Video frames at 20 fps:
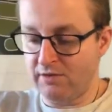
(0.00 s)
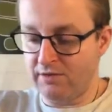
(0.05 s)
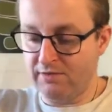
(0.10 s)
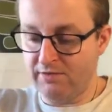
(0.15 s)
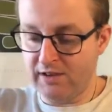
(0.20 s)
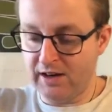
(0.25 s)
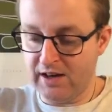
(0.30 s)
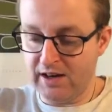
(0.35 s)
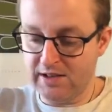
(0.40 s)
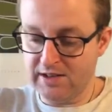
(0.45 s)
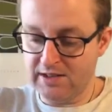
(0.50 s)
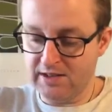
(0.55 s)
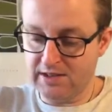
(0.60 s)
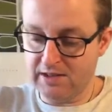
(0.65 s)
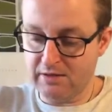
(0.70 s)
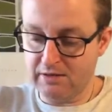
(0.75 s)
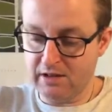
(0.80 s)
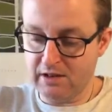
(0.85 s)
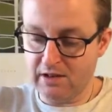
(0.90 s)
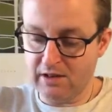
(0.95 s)
first
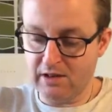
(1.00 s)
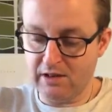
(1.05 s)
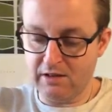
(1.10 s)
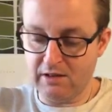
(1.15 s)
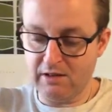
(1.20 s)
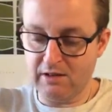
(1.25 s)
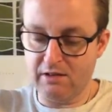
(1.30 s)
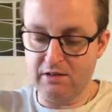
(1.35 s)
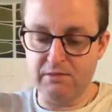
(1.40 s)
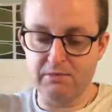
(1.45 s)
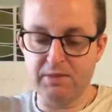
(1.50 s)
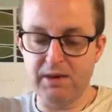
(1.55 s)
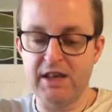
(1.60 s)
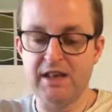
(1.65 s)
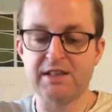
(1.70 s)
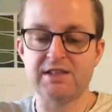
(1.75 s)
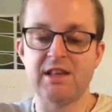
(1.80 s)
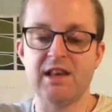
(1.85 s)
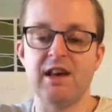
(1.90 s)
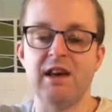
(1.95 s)

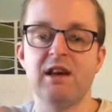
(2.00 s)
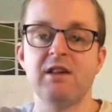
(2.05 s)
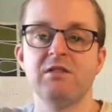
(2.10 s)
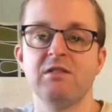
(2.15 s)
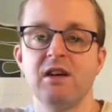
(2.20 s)
peas here.